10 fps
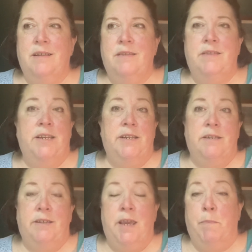they
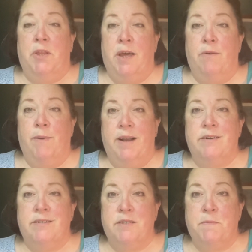didn't keep a lot of
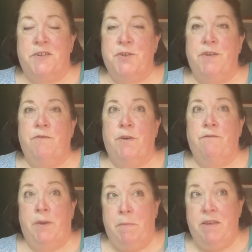records, especially for a
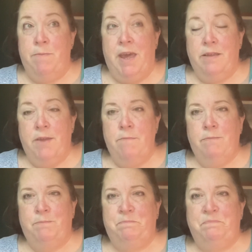female back then
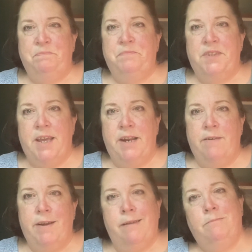in that
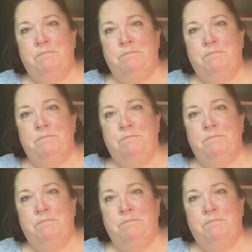area.